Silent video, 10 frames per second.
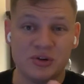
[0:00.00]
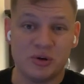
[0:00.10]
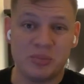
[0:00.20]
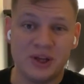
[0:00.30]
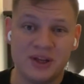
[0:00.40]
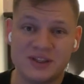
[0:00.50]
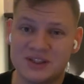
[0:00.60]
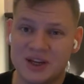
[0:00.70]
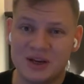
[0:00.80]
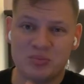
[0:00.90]
or
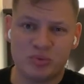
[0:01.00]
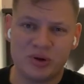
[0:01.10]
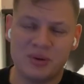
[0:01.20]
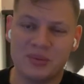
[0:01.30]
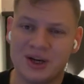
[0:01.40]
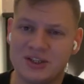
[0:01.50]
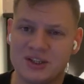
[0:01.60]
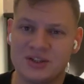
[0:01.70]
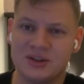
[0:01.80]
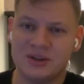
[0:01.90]
Europeans, they pretty
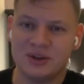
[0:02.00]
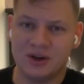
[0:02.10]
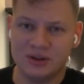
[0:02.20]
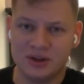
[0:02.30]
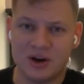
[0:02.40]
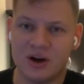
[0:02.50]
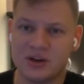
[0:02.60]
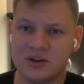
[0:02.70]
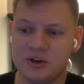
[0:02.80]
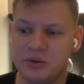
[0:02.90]
much uh, they
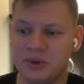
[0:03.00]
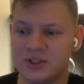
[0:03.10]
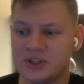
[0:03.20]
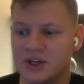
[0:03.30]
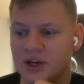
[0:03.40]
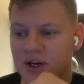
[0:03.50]
hard tournaments.